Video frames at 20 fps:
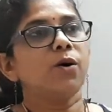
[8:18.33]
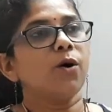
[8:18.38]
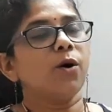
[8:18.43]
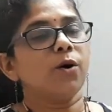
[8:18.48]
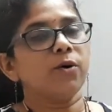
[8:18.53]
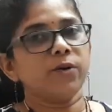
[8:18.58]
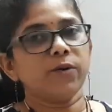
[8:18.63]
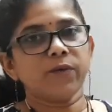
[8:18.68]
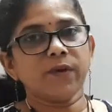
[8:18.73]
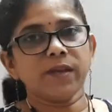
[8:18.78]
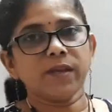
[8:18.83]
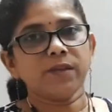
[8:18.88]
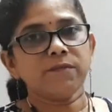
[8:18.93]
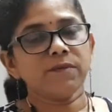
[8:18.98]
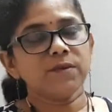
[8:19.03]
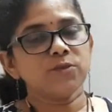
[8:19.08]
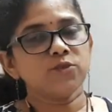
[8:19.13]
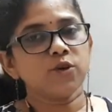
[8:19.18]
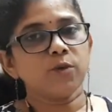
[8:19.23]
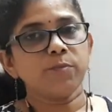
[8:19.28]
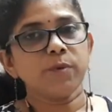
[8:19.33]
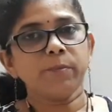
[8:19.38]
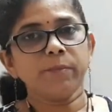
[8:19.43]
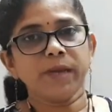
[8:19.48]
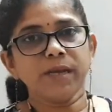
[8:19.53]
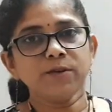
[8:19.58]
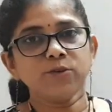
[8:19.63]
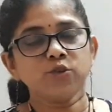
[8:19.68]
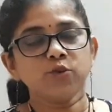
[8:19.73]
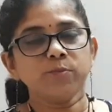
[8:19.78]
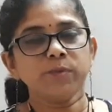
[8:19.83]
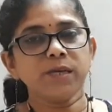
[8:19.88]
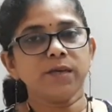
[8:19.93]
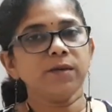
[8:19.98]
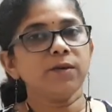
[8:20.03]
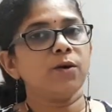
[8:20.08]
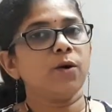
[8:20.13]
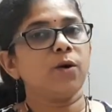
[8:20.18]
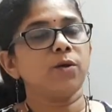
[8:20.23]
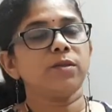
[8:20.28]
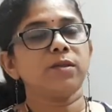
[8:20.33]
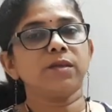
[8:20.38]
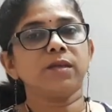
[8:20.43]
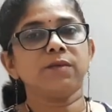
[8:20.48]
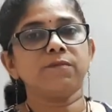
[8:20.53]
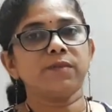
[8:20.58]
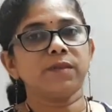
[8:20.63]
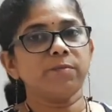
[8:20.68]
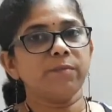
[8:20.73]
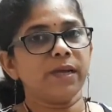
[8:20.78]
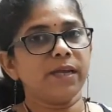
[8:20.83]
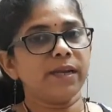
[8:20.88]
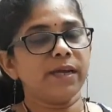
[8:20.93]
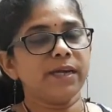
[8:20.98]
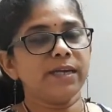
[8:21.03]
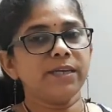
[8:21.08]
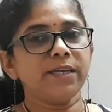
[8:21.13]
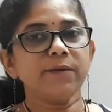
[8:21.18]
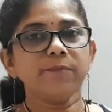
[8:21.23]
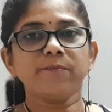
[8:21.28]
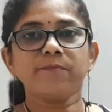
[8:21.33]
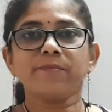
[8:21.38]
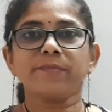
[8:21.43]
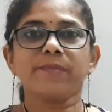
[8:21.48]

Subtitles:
or you can even drop a mail to me on the given mail ID